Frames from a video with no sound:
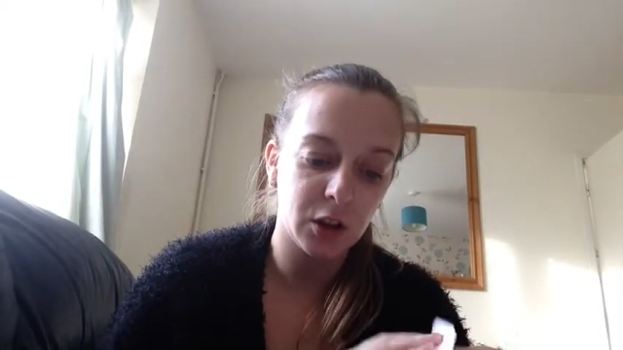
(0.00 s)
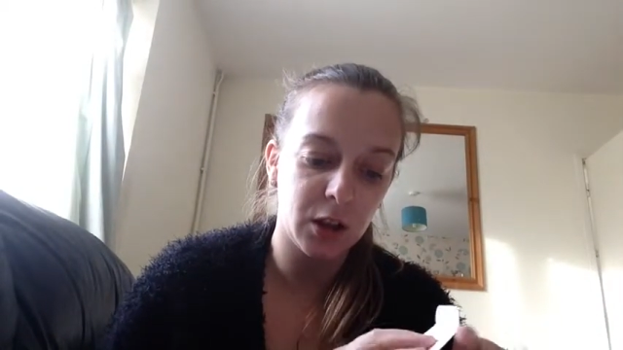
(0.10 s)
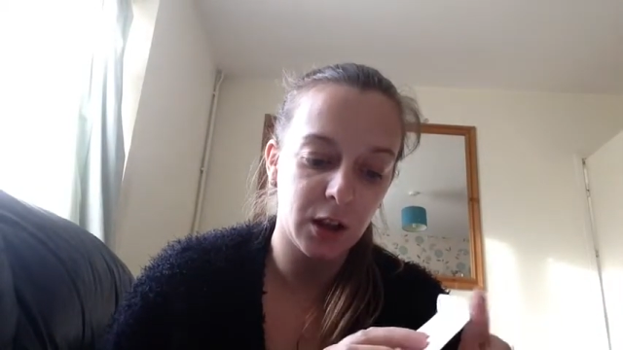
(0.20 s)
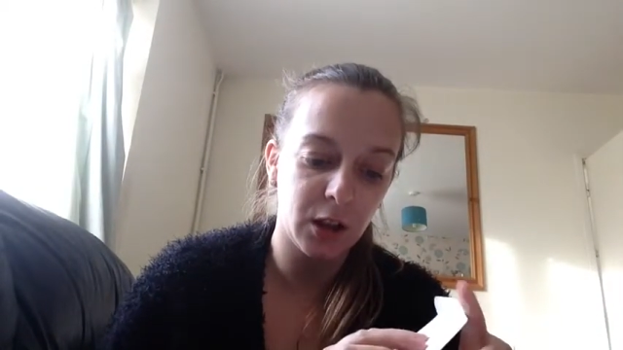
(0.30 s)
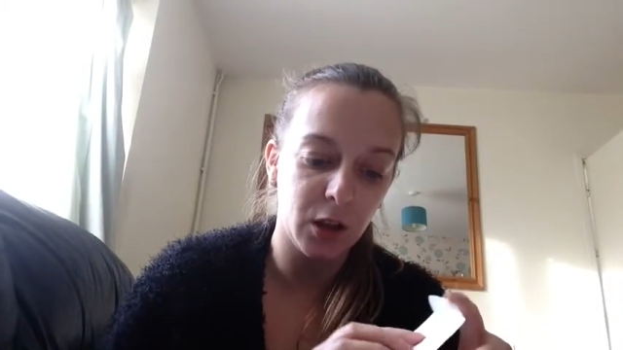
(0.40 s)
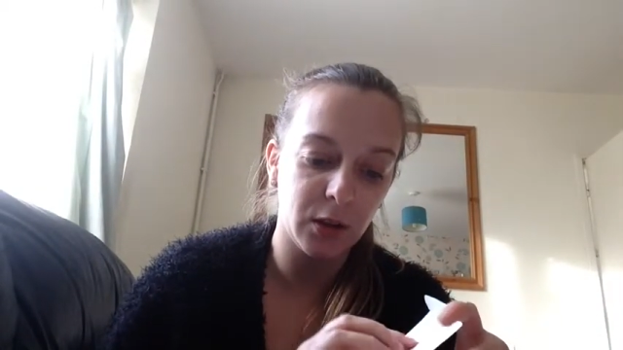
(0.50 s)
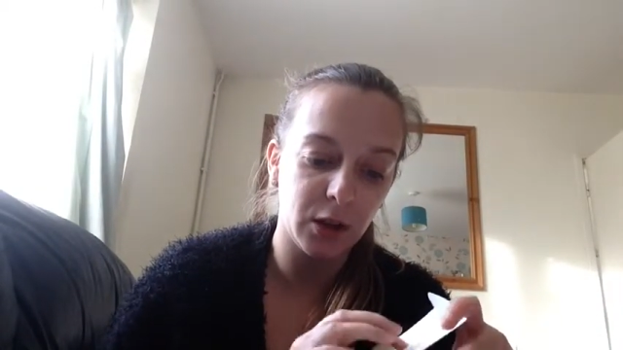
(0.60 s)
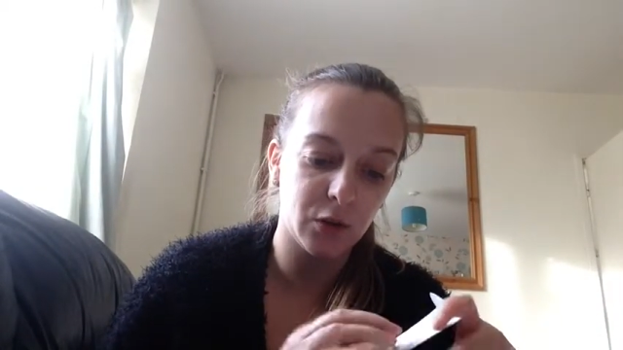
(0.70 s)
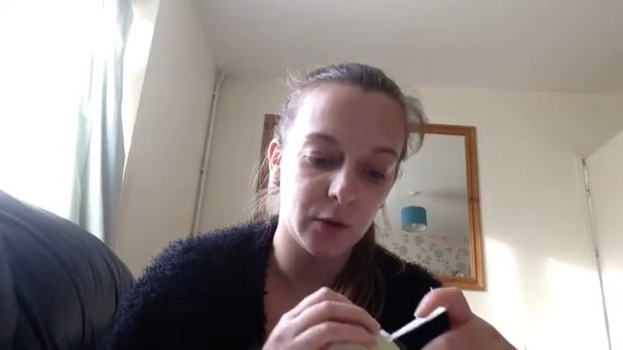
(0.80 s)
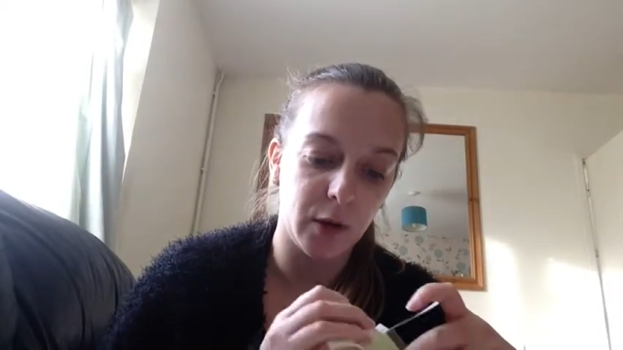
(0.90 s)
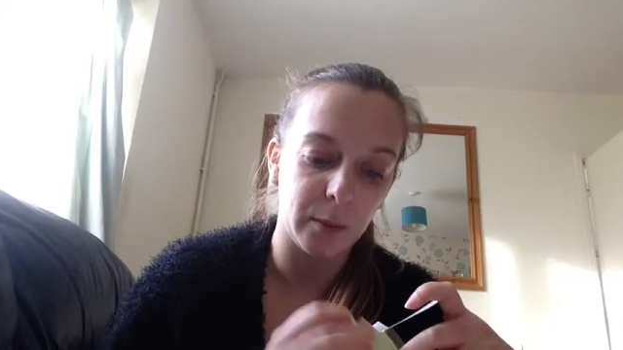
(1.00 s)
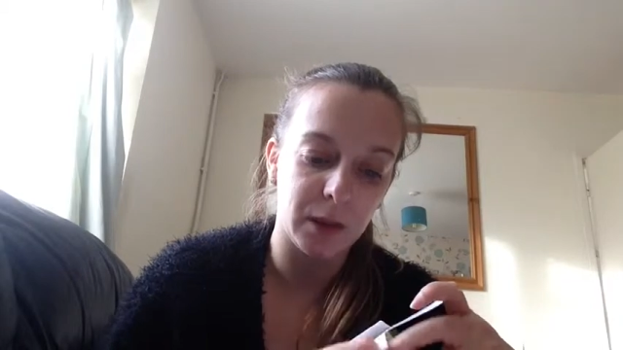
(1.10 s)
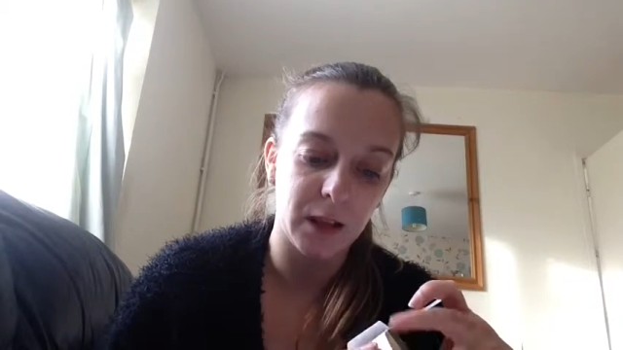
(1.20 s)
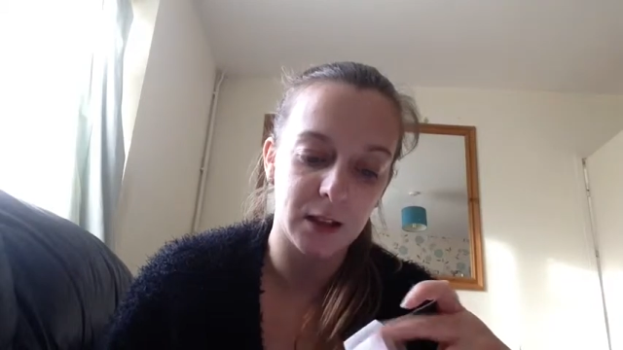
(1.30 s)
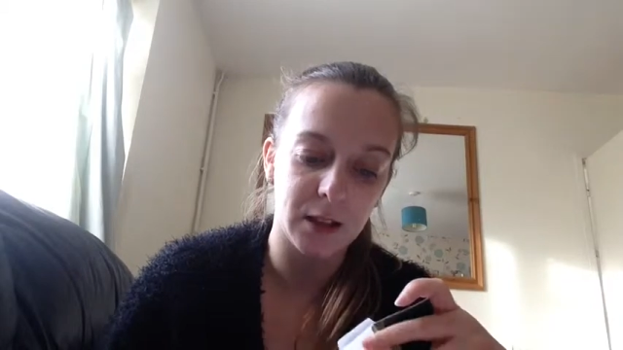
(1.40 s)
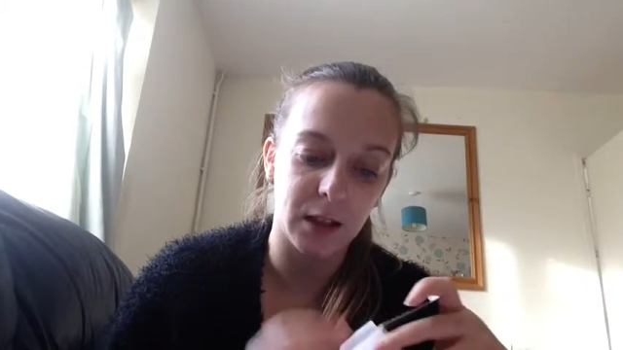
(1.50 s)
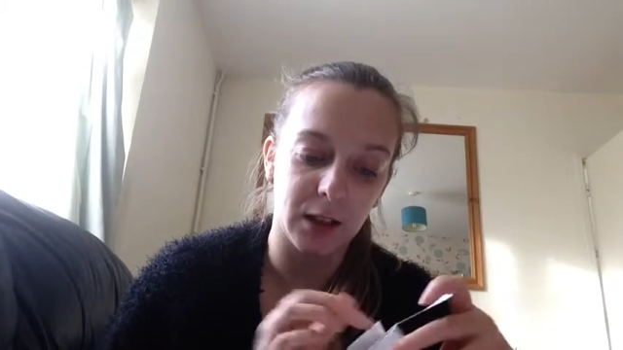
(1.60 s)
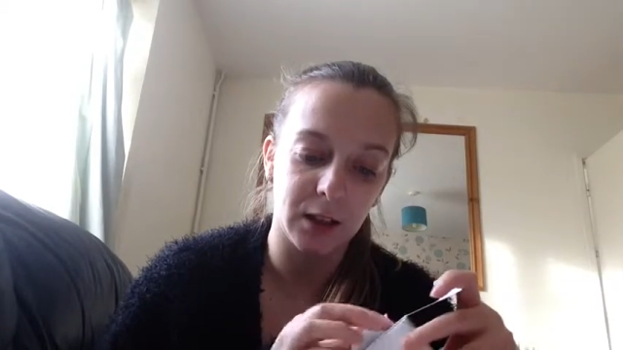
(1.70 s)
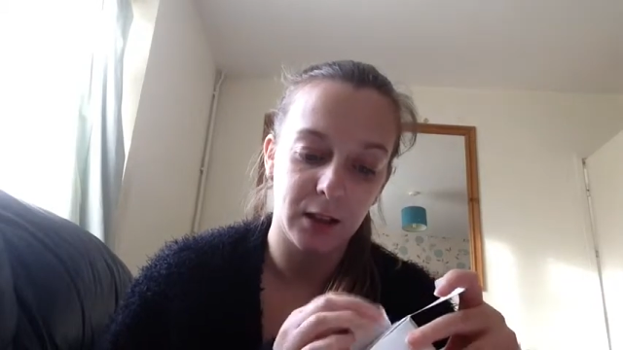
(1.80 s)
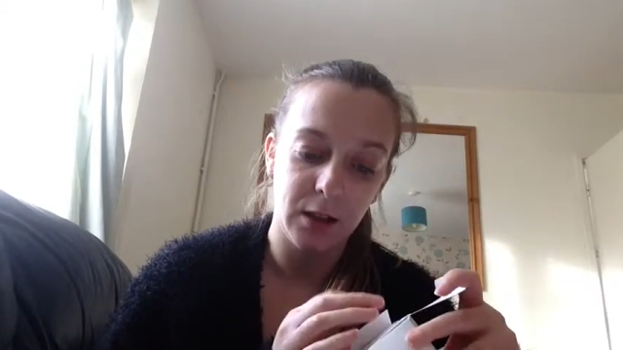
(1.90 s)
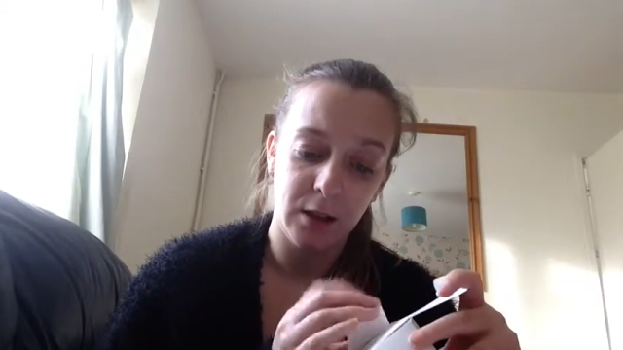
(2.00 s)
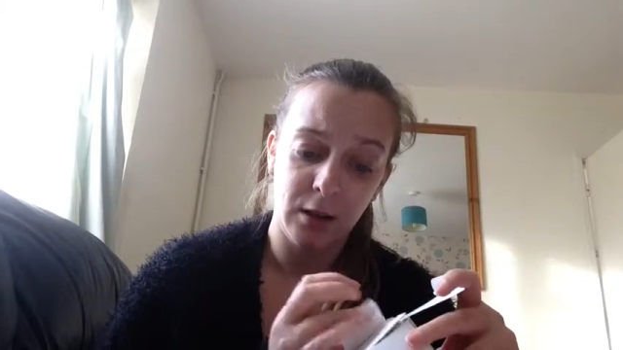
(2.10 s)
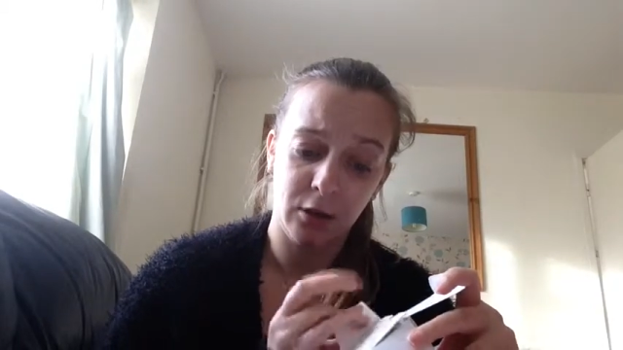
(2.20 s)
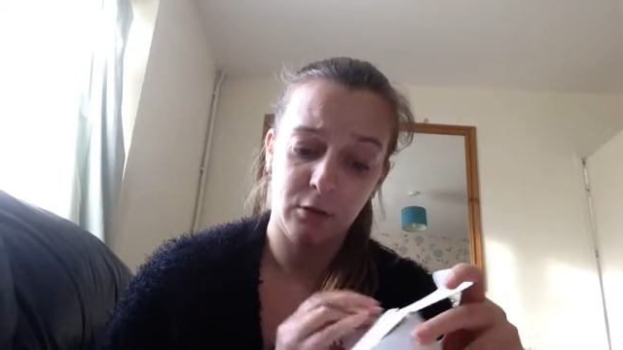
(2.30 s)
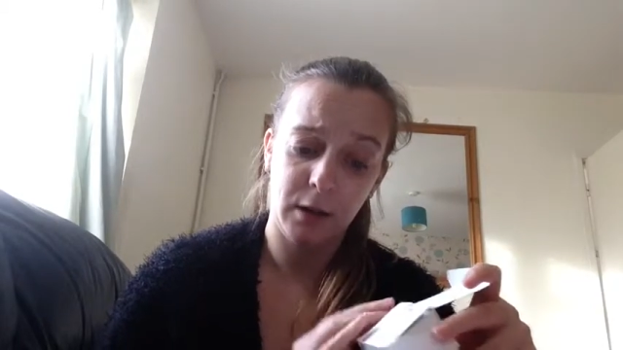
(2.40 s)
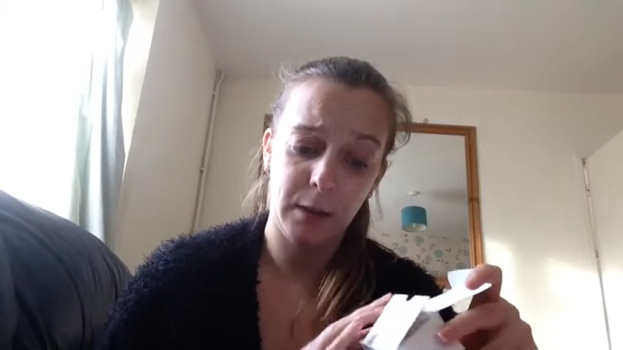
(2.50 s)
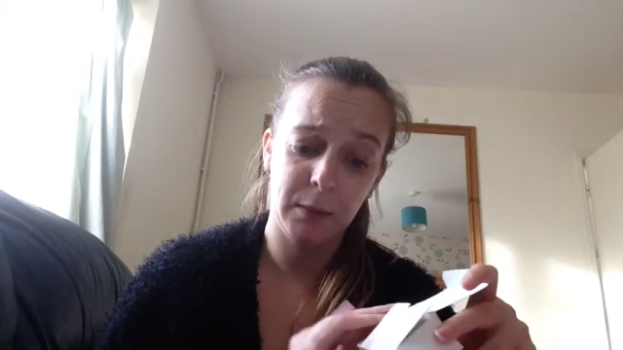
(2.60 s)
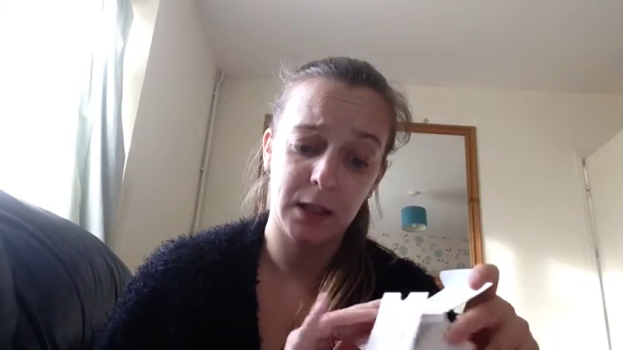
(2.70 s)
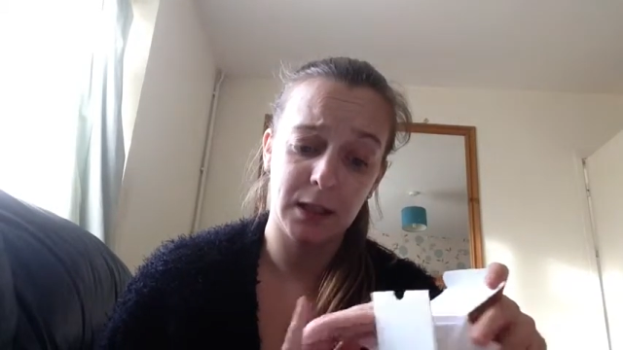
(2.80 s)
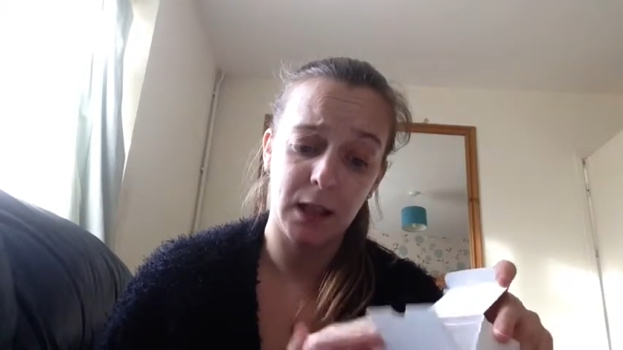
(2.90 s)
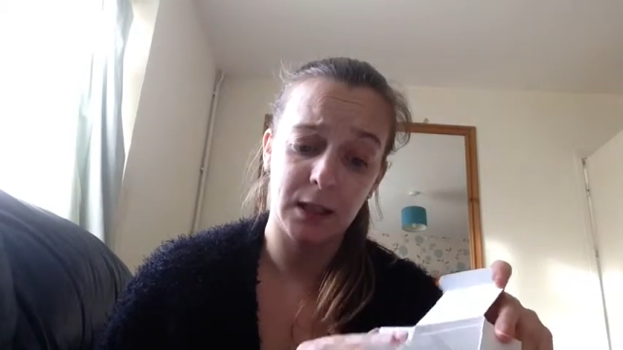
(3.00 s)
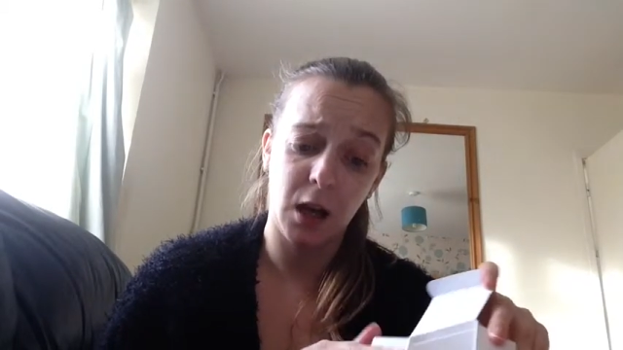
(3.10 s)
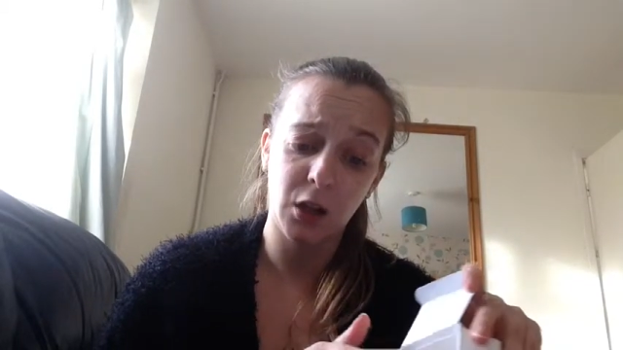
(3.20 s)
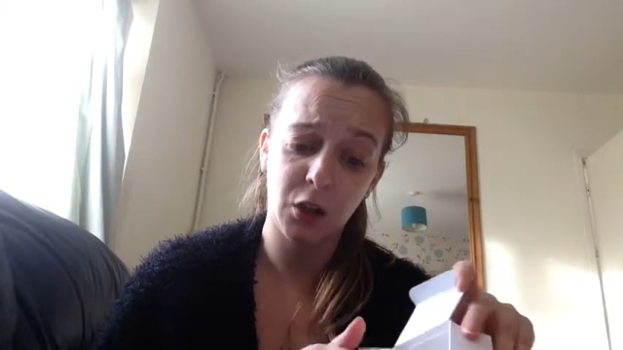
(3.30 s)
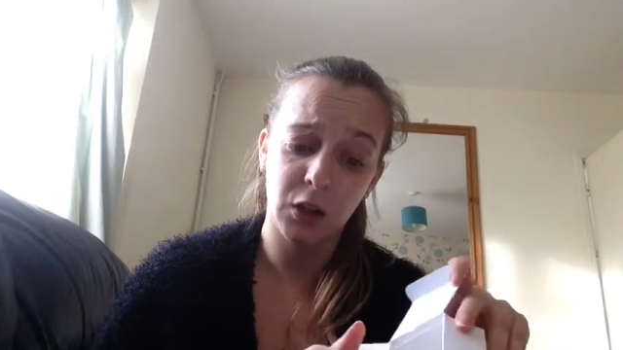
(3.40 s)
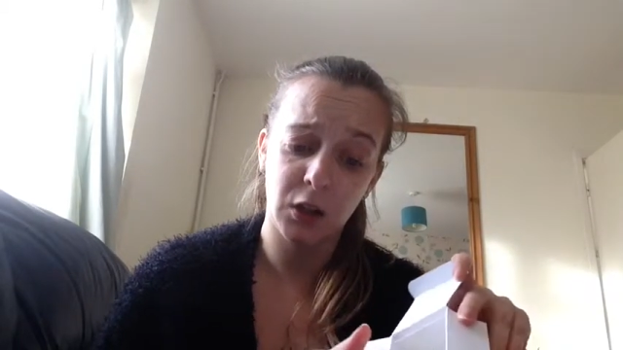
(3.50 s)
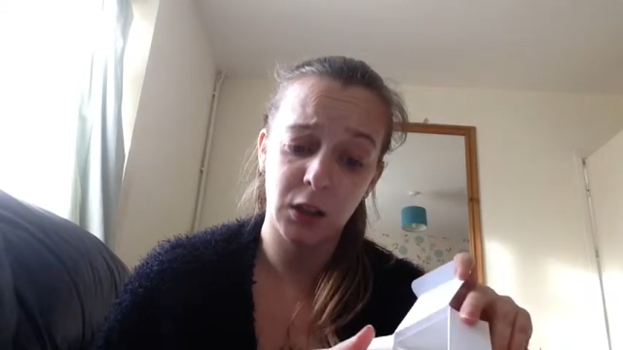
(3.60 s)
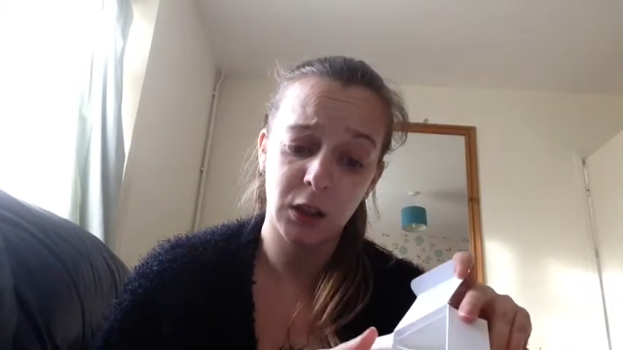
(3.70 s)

Ginkgo Natural Foam Cleansing Cream contains 100